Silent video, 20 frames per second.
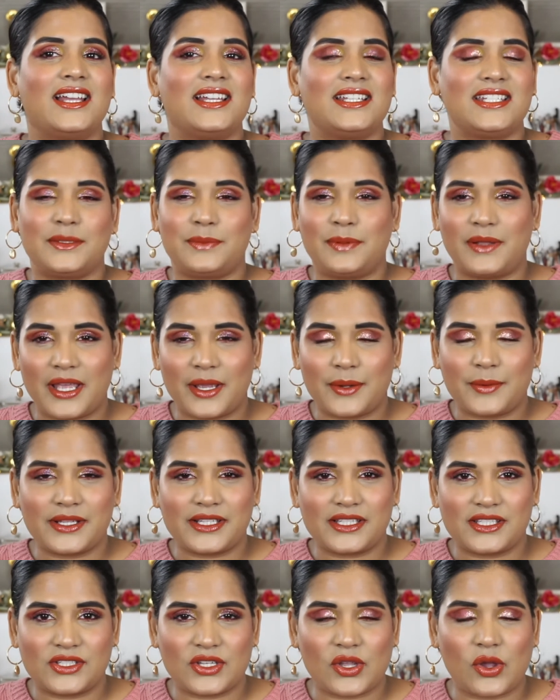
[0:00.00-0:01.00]
to play
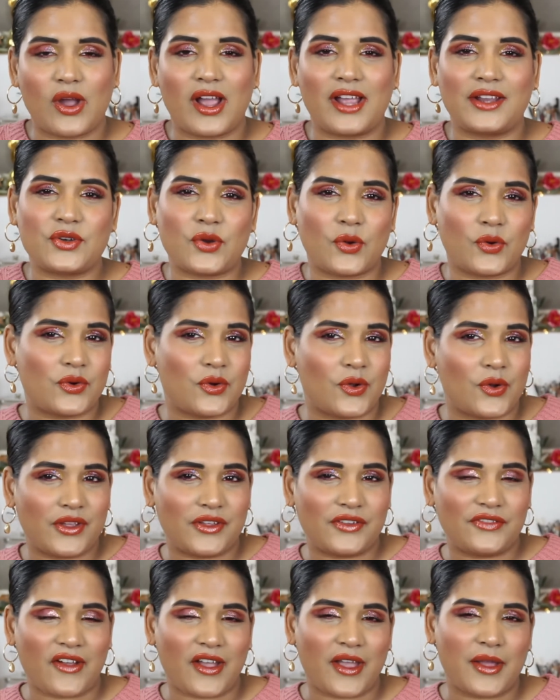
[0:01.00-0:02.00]
with, so I don't know
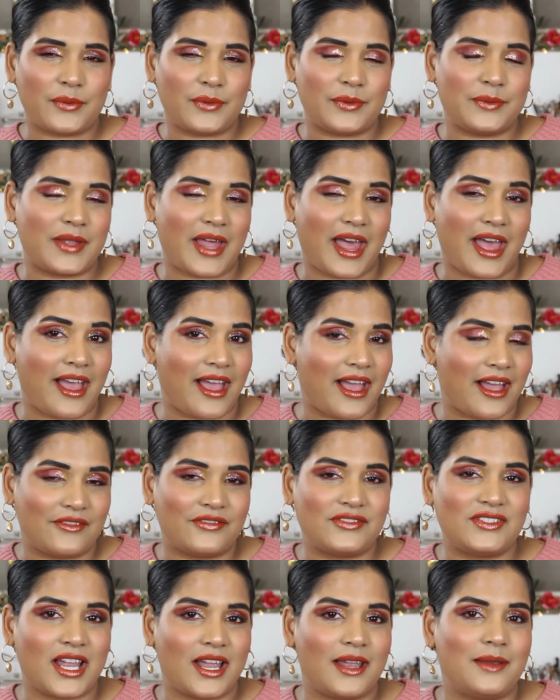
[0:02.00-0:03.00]
if I will
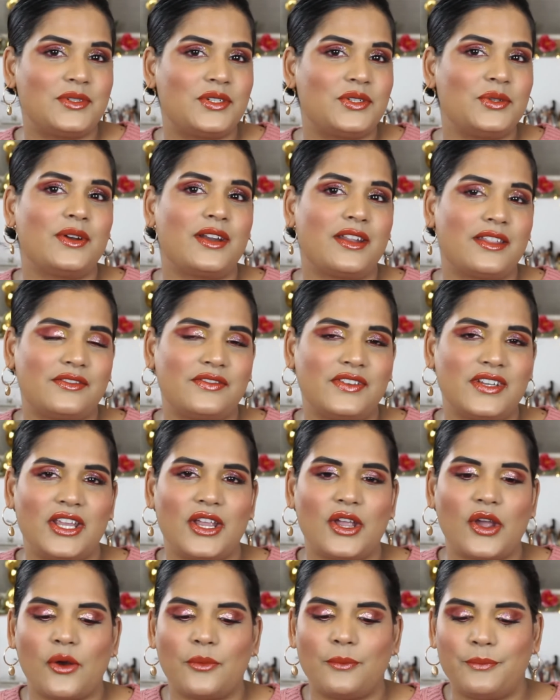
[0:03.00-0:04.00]
have time to do another
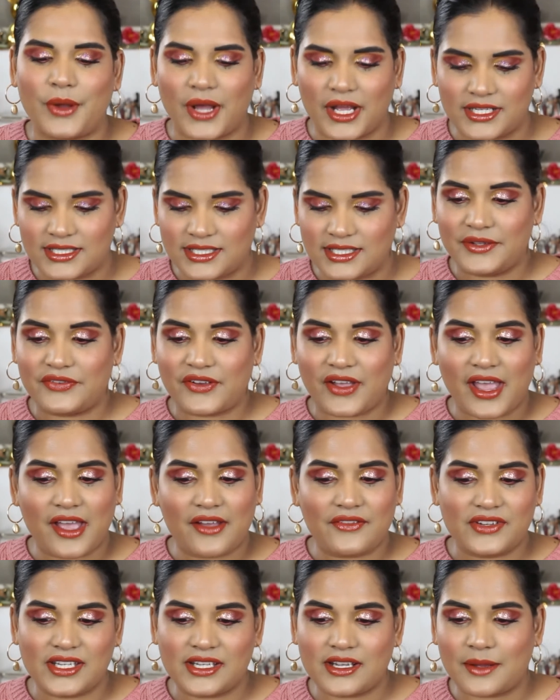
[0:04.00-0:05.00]
video, but if I
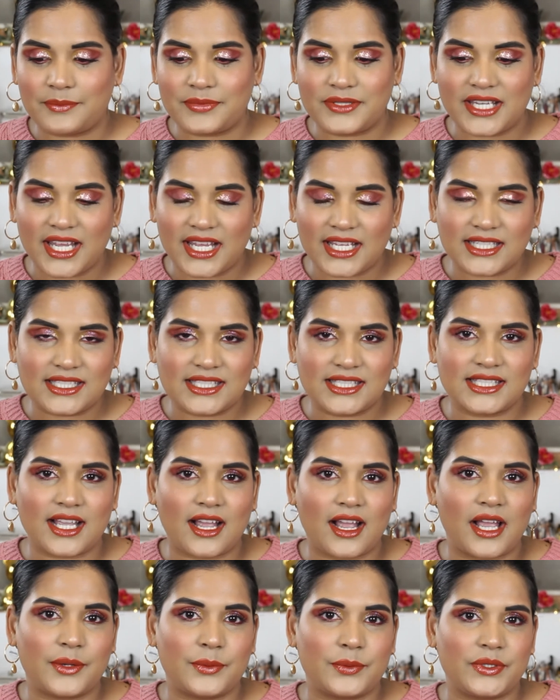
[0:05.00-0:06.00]
have any updates,
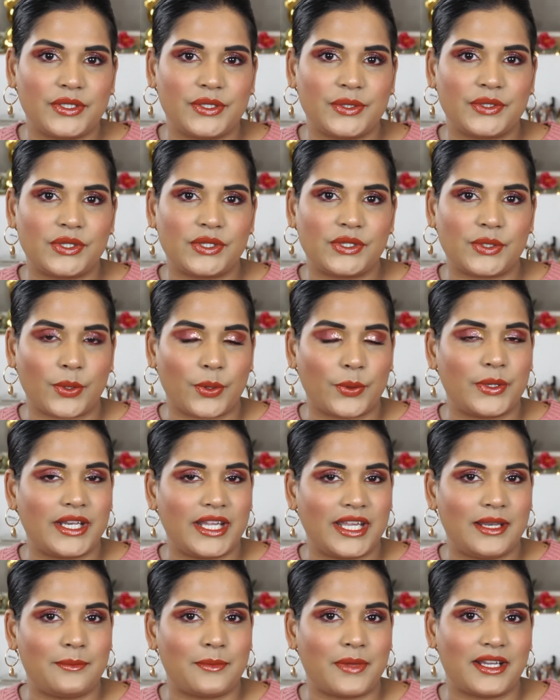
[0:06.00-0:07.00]
I will throw it
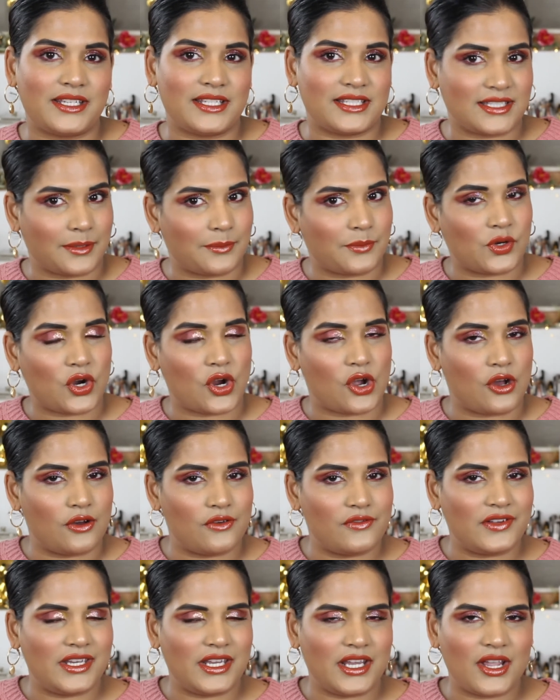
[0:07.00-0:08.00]
in my December
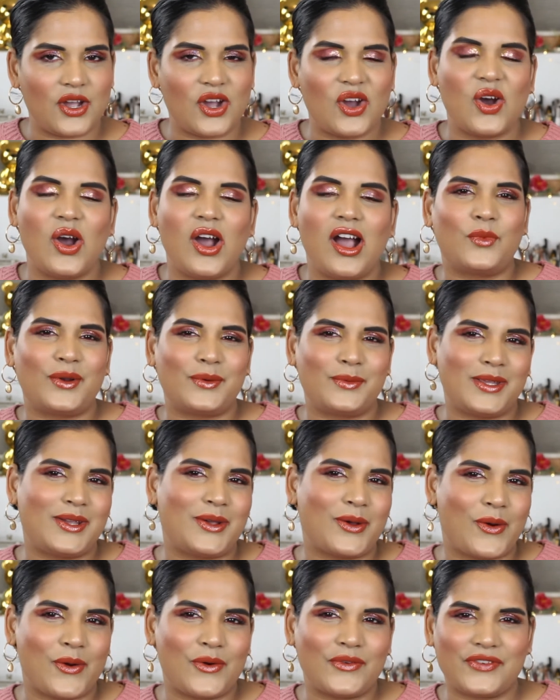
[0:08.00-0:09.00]
haul video when we
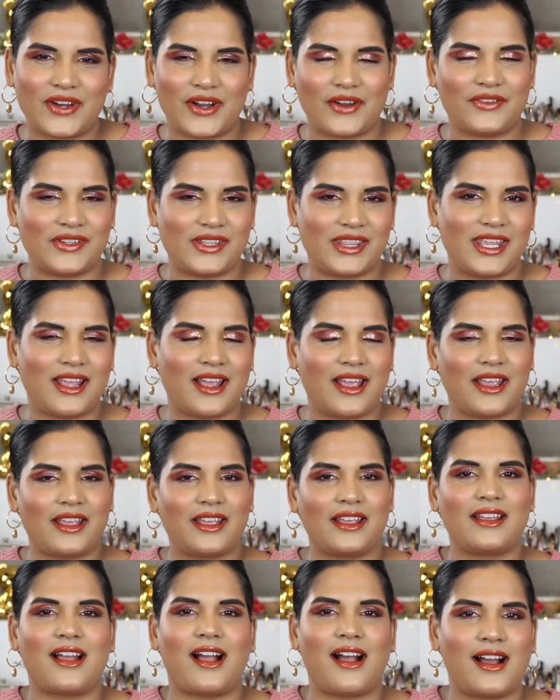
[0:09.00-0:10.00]
go over everything
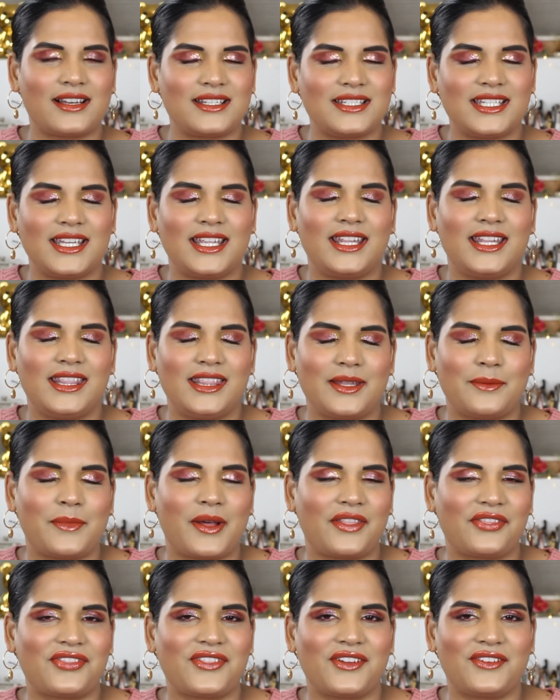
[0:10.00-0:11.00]
I got in the
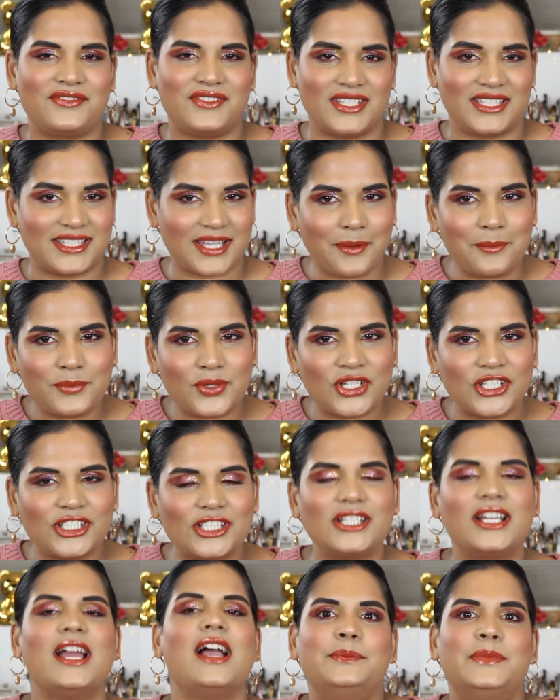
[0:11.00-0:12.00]
month of
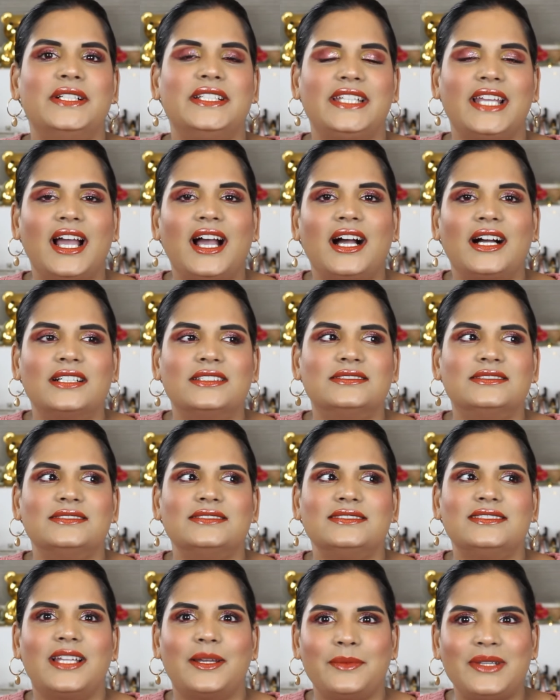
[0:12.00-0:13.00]
December. But yeah,
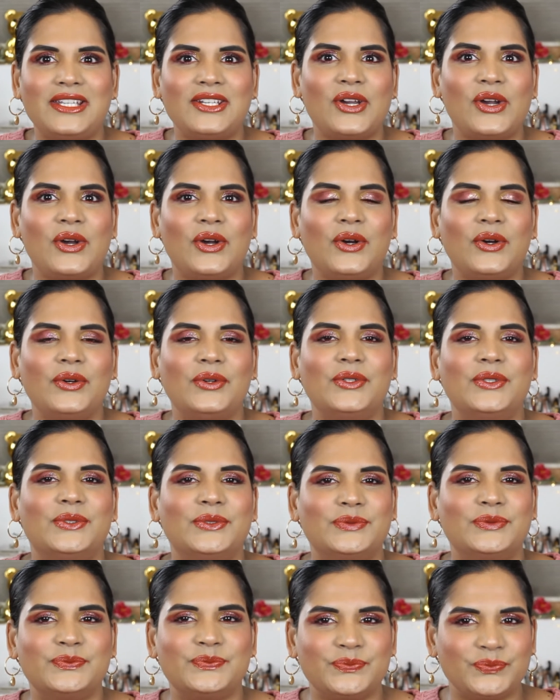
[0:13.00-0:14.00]
let me know
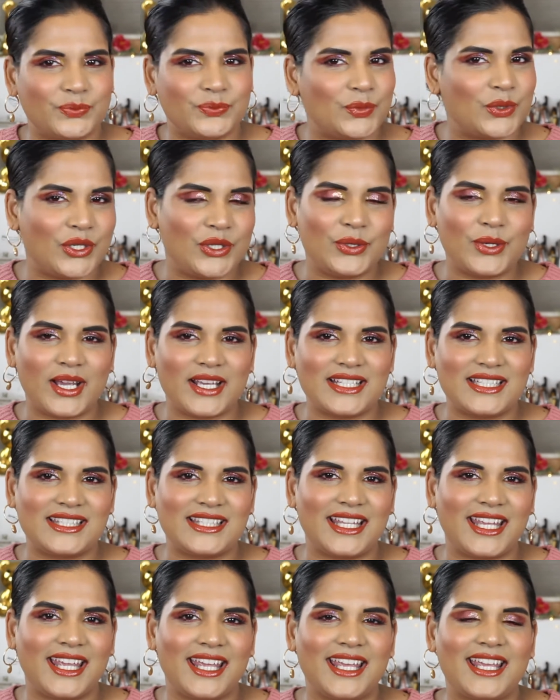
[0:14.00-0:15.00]
what you guys
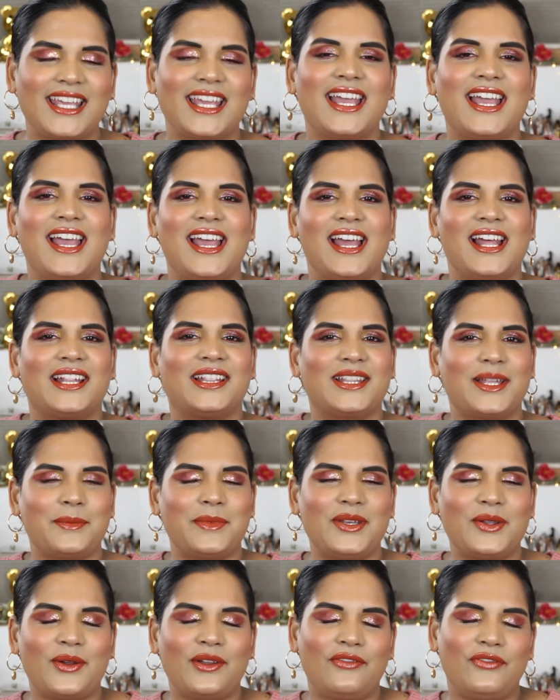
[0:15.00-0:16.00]
think. Let me
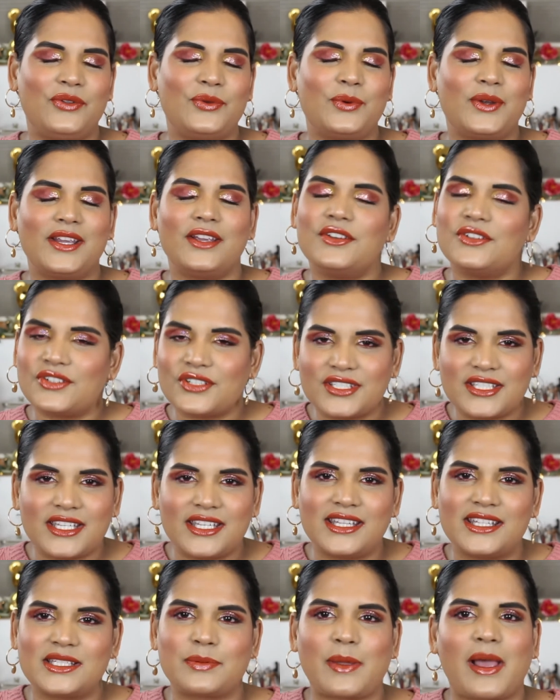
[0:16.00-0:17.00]
know if you were interested
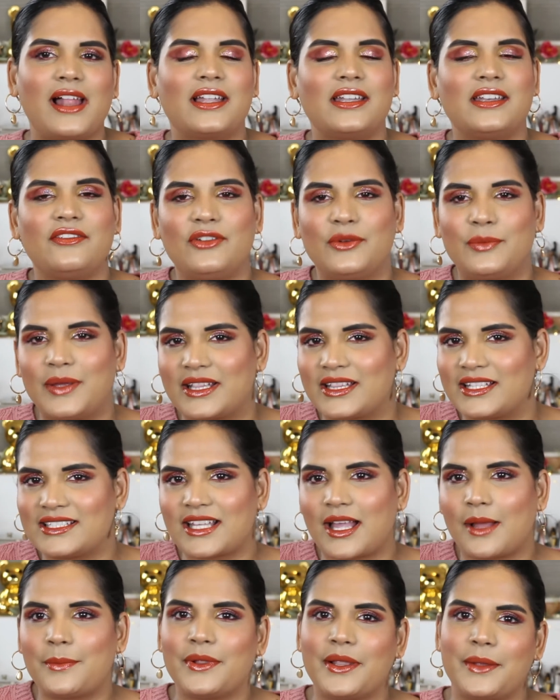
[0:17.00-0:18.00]
in this palette, if you picked this
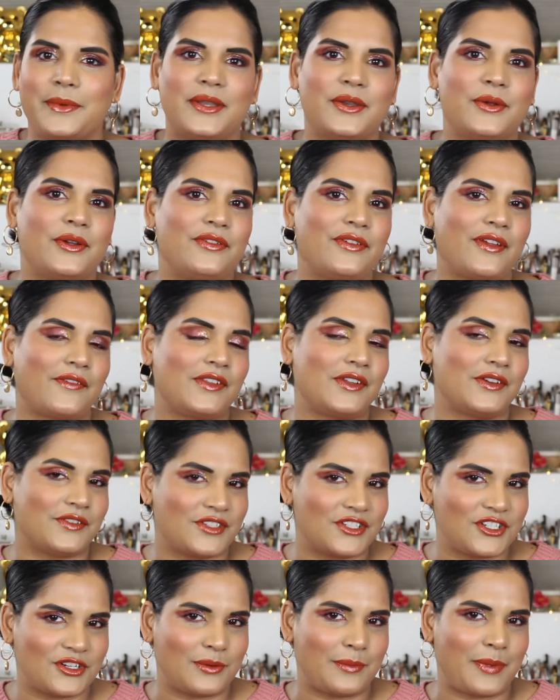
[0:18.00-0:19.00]
up. Let me know if you have the
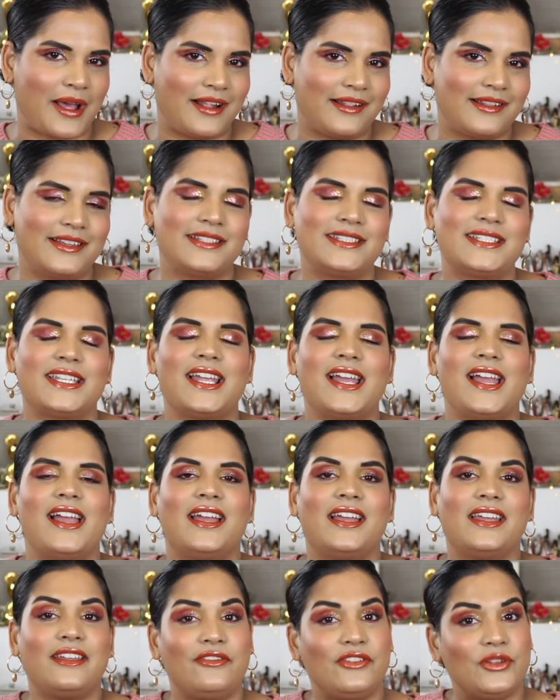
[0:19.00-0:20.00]
original palette,
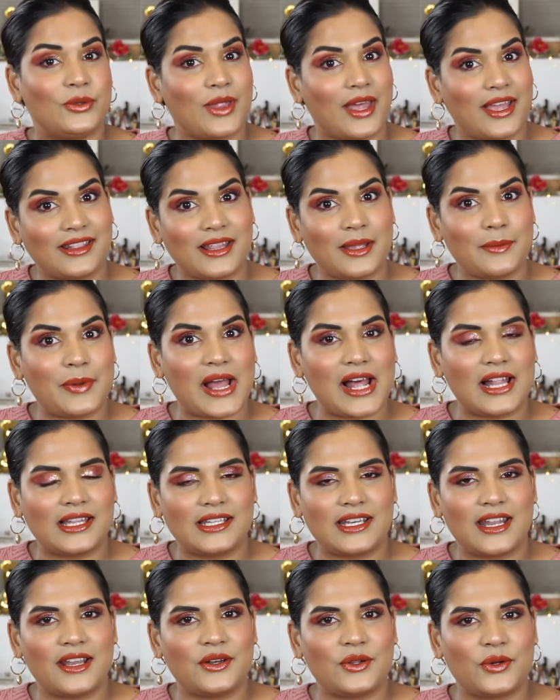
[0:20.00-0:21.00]
if you like that
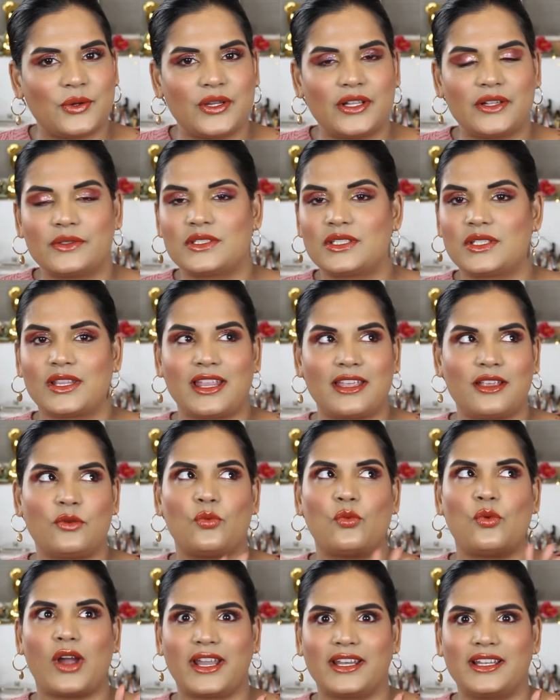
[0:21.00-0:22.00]
palette. I know it's like
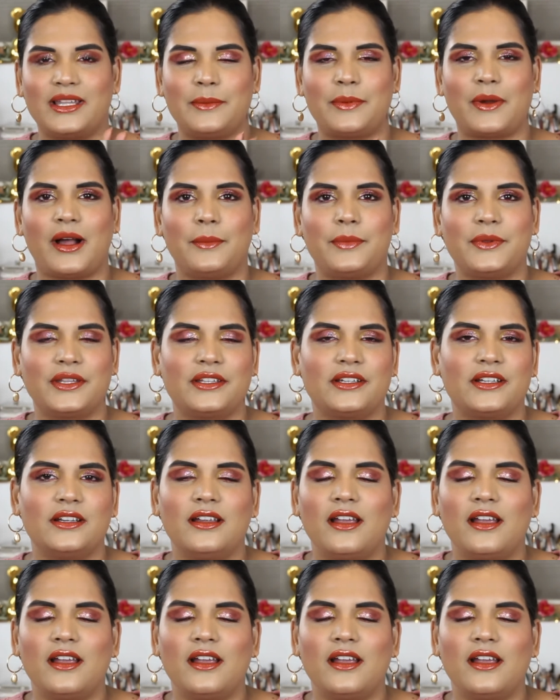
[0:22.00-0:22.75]
widely popular